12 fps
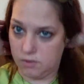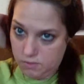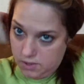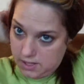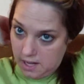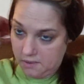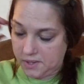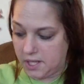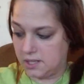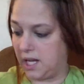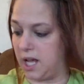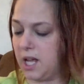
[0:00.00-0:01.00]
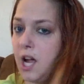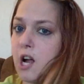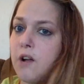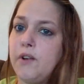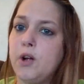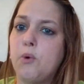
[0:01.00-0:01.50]
was out there taking
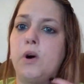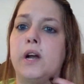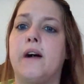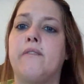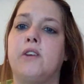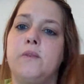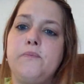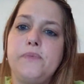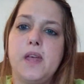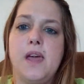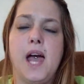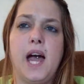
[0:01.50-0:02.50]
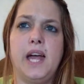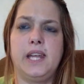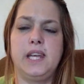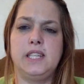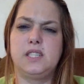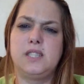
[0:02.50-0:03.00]
care of it or whatever. And
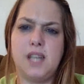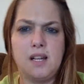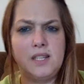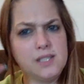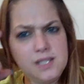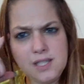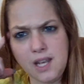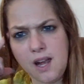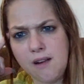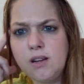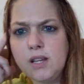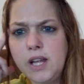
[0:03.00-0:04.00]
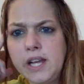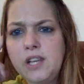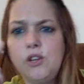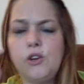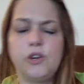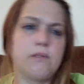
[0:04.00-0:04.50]
he's telling Sierra, like,
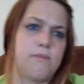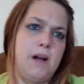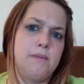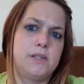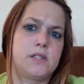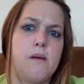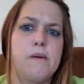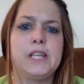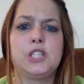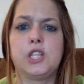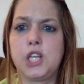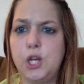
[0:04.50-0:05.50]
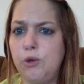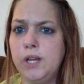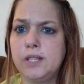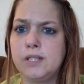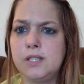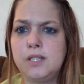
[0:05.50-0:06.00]
you know, your mom is coming. She's like, you
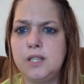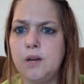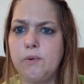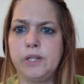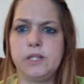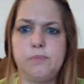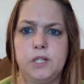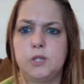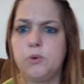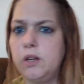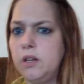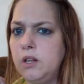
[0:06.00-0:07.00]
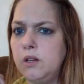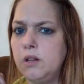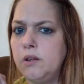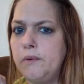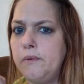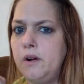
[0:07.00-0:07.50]
need to deal with this between
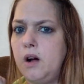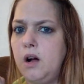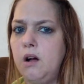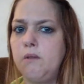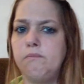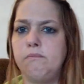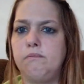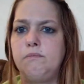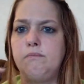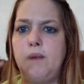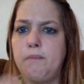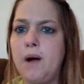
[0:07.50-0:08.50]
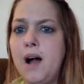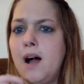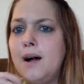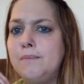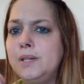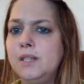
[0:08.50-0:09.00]
my
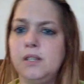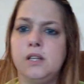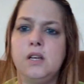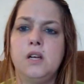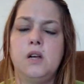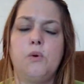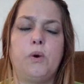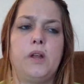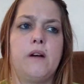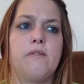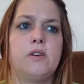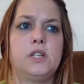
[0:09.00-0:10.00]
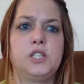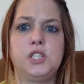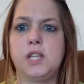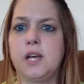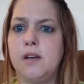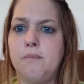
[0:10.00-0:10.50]
mom and whatever.
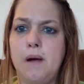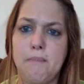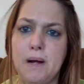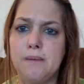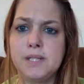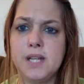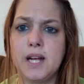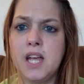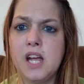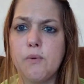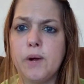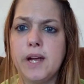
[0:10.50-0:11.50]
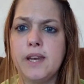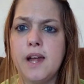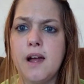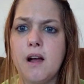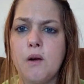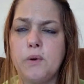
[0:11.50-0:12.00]
She's like, and my mom's not here right
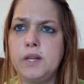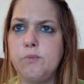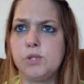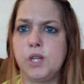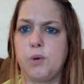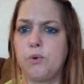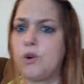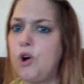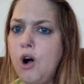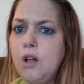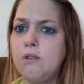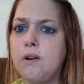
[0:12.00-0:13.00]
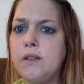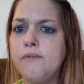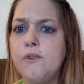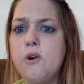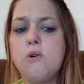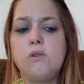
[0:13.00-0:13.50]
now. And he was like, well, call her on the
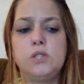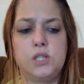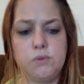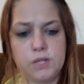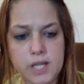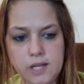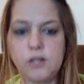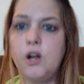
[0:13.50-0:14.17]
phone. She was like,